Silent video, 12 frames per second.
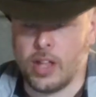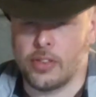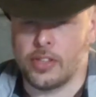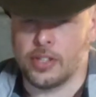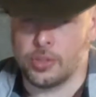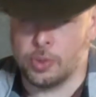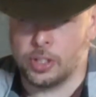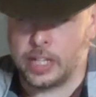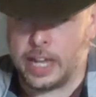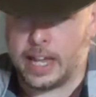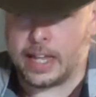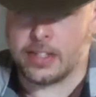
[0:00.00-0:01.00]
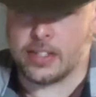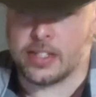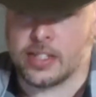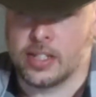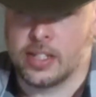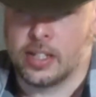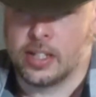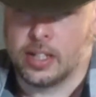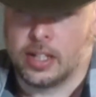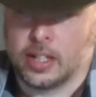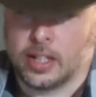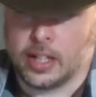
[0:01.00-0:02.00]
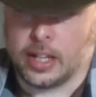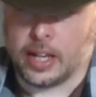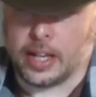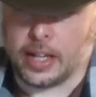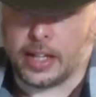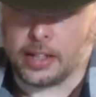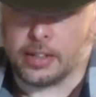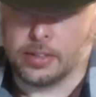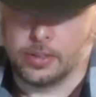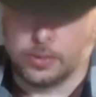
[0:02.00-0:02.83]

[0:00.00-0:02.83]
This one has a